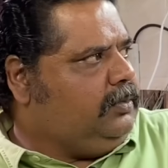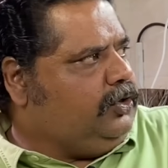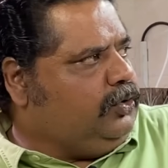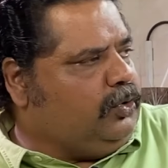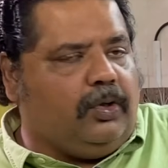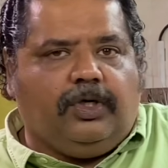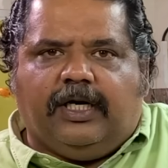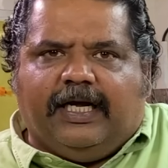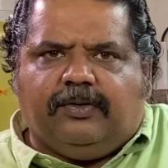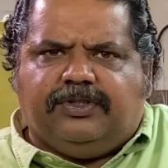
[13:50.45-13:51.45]
You know your
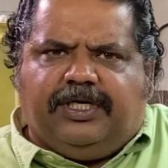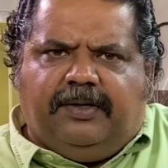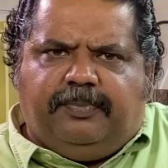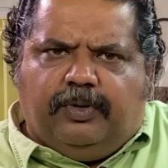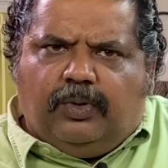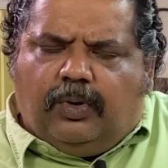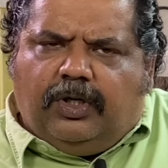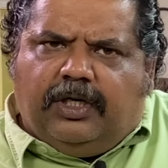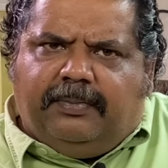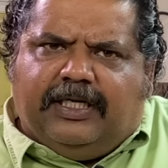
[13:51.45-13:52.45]
aquascape, you know
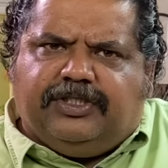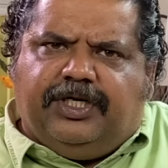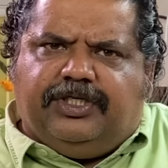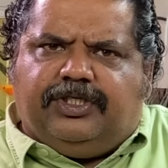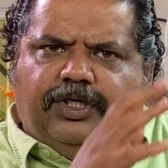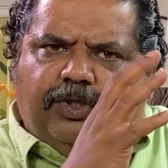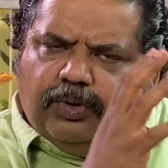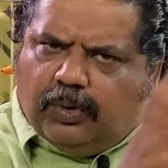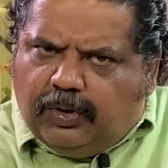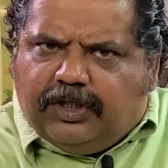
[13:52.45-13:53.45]
your imagination, you
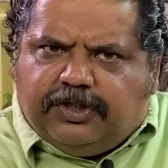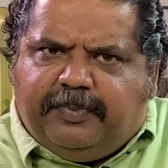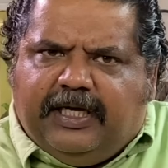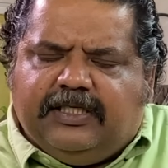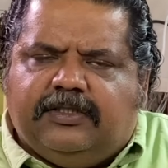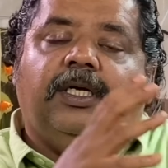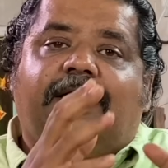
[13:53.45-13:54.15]
know your space.